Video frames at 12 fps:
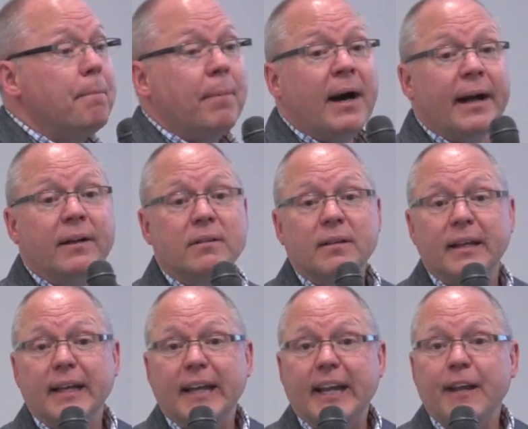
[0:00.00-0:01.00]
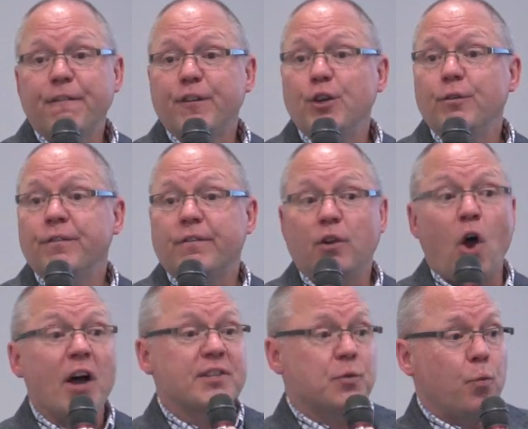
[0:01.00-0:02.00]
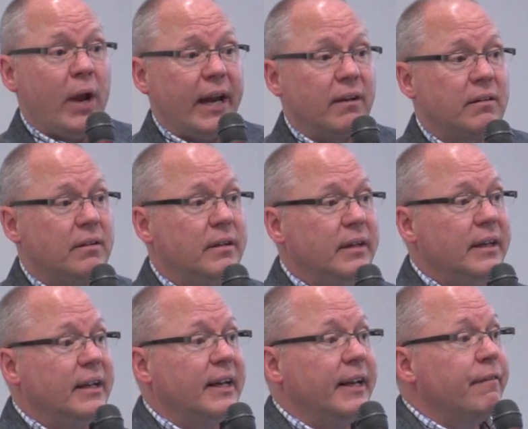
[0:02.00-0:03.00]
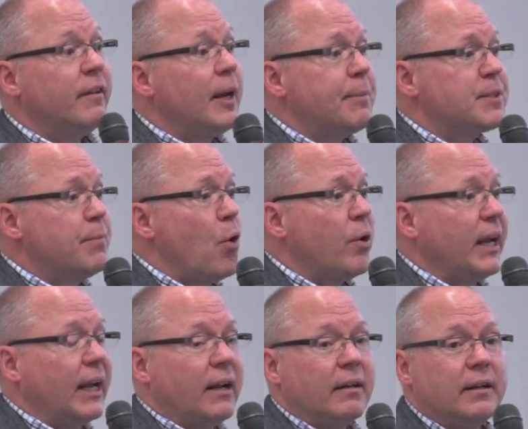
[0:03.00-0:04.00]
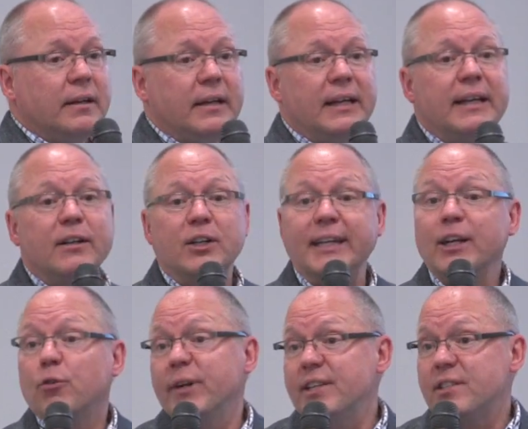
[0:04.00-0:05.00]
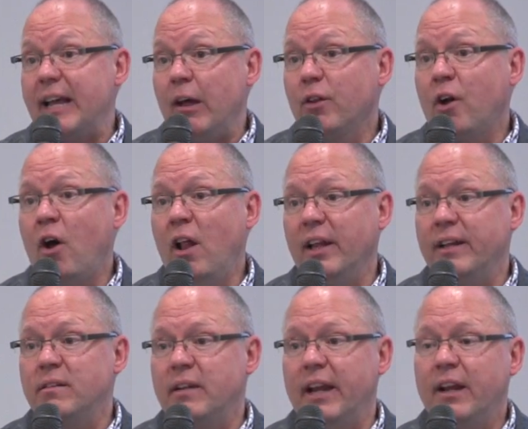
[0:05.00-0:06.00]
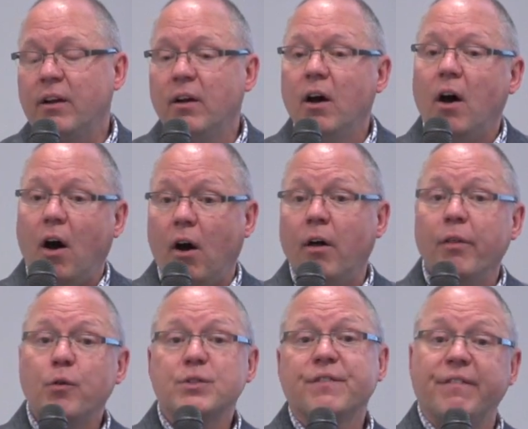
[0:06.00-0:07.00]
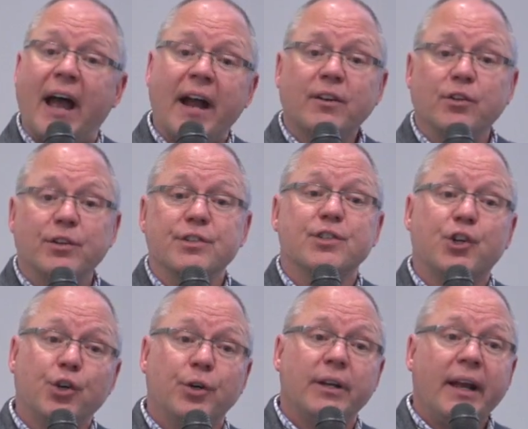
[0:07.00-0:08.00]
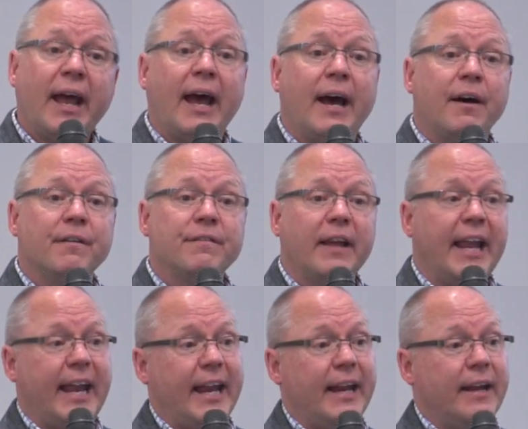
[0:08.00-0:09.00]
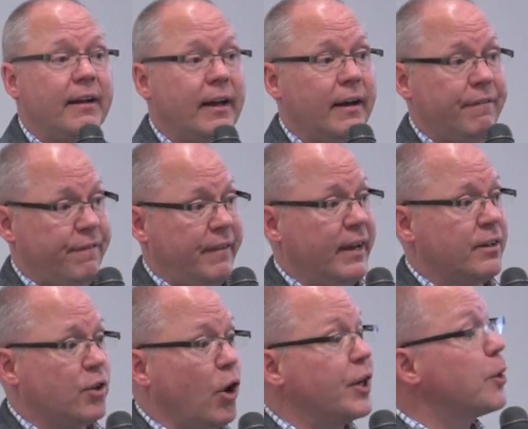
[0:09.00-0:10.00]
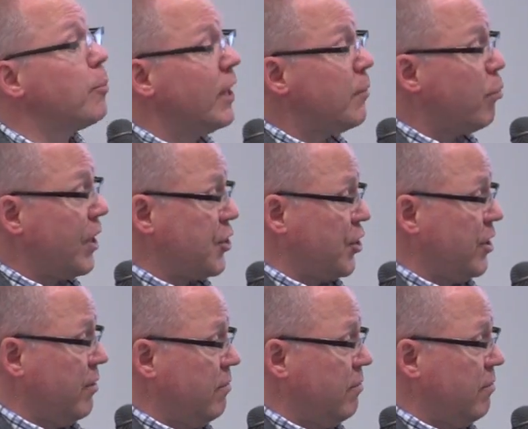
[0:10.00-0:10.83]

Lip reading: But if you've lost weight, given up smoking, decreased alcohol intake, all those factors could have an effect on your blood pressure.